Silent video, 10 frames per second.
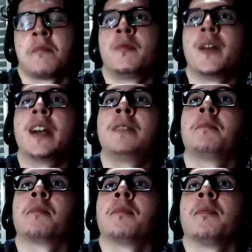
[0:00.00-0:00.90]
right?
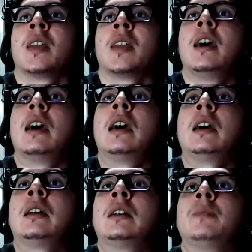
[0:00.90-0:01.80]

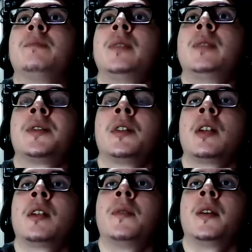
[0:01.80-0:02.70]
There's a
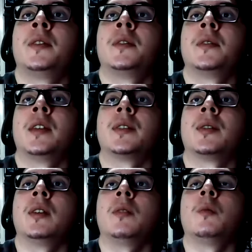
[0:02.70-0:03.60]
lot of other things.
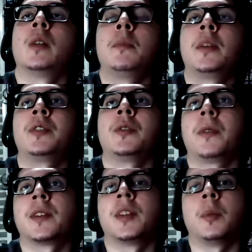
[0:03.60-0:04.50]
When I mentioned, for
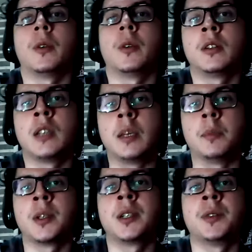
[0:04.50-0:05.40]
example, early
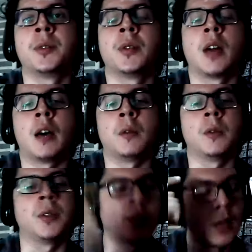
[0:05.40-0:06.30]
bird, I
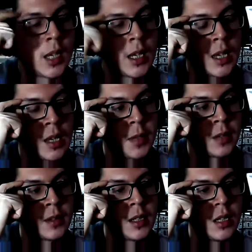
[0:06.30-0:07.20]
was thinking
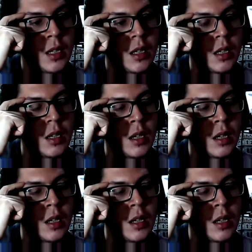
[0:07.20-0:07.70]
about the